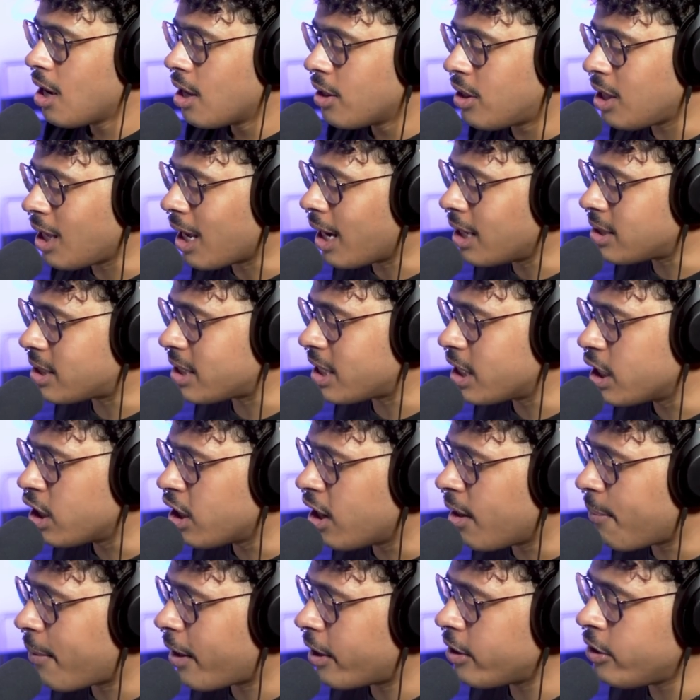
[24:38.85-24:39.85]
The
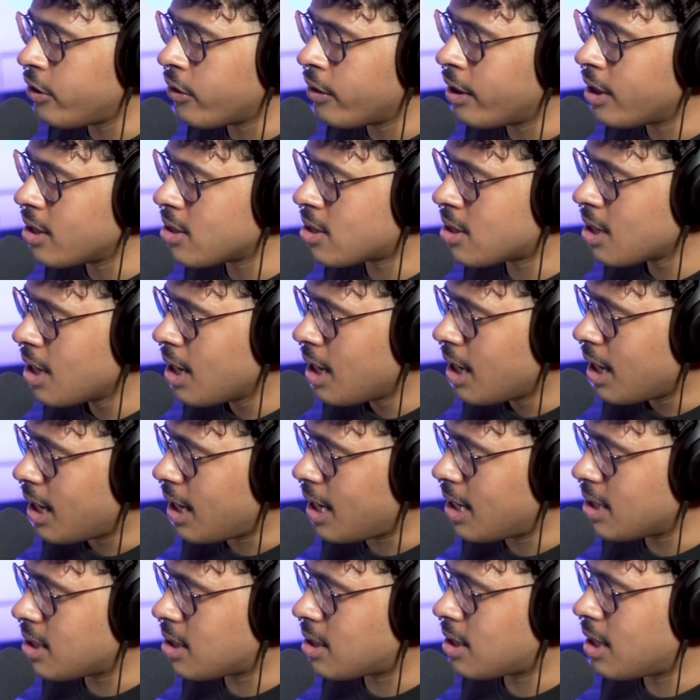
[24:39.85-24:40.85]
idea about units
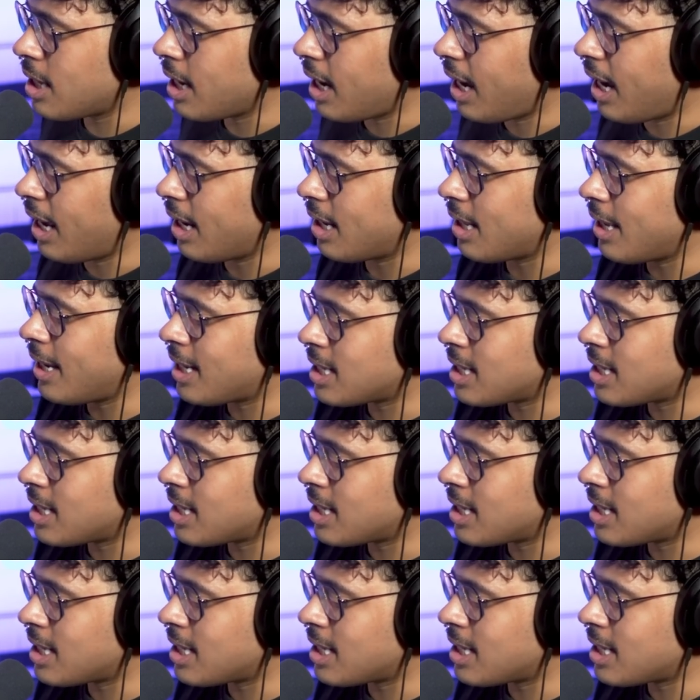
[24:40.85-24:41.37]
is that it